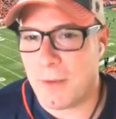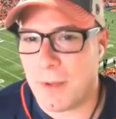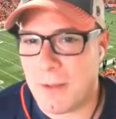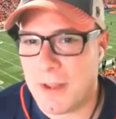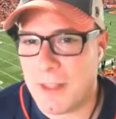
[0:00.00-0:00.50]
but
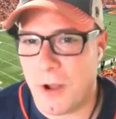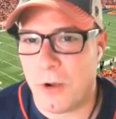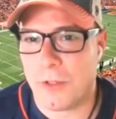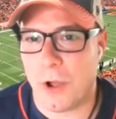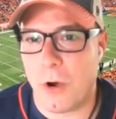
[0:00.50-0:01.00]
I mean, the
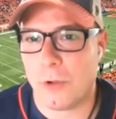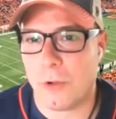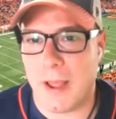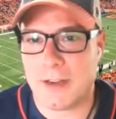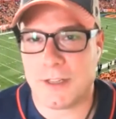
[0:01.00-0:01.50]
old
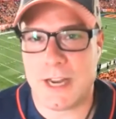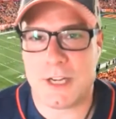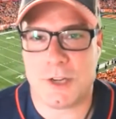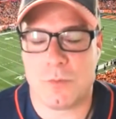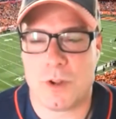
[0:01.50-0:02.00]
Penn
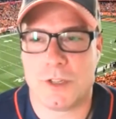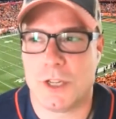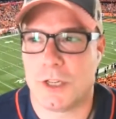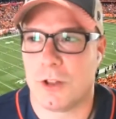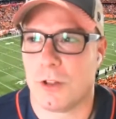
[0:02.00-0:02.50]
Station was
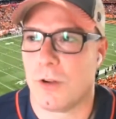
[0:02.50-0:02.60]
this